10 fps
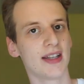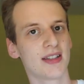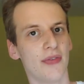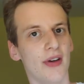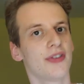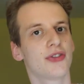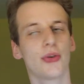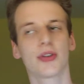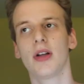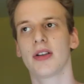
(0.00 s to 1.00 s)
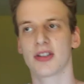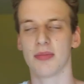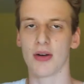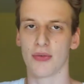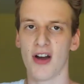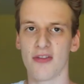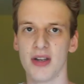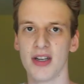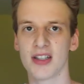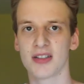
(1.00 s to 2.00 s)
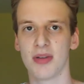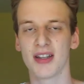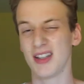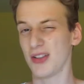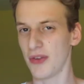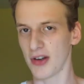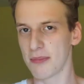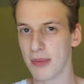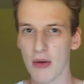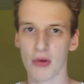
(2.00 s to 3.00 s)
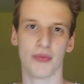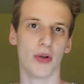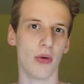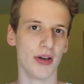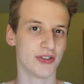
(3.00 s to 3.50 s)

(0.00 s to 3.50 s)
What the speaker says: It's a very short talk, it's about 5 minutes, but it's a very powerful one.